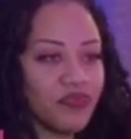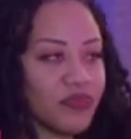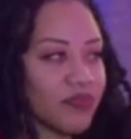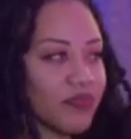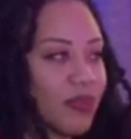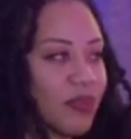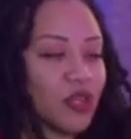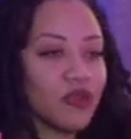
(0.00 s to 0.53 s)

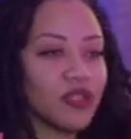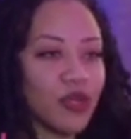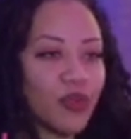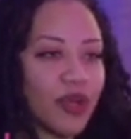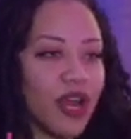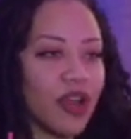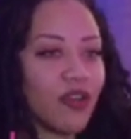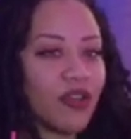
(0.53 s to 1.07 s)
But usually
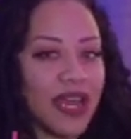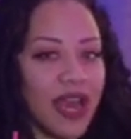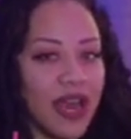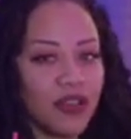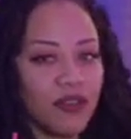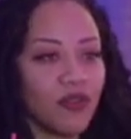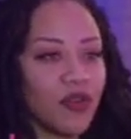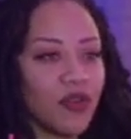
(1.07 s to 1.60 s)
when I go to
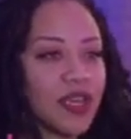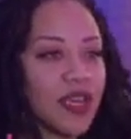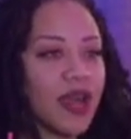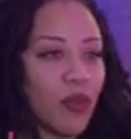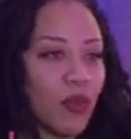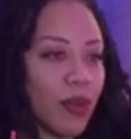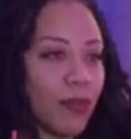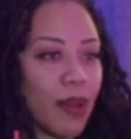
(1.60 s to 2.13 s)
California,
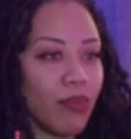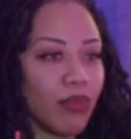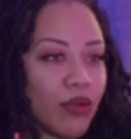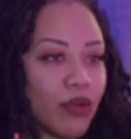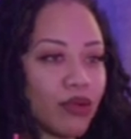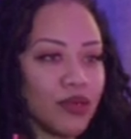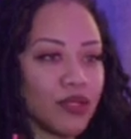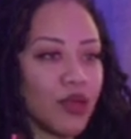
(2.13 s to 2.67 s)
I'm with my
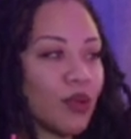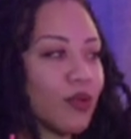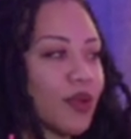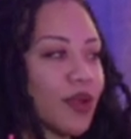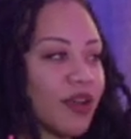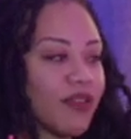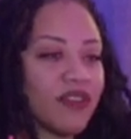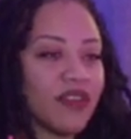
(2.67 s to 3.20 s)
bros or
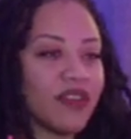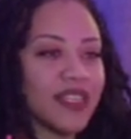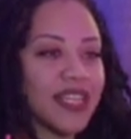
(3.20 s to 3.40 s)
whatever.